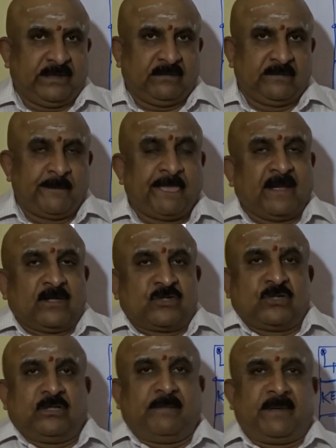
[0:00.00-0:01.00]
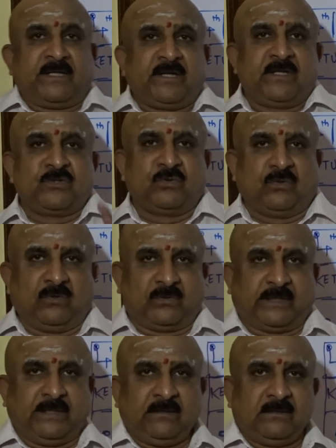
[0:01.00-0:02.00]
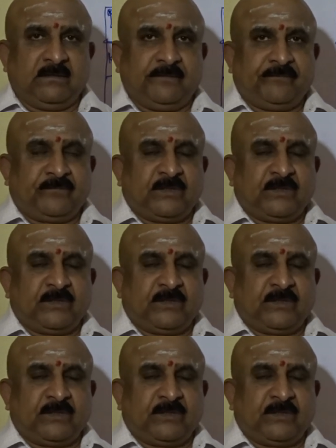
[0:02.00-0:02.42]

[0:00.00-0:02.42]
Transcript: Okay? So the mother is good looking.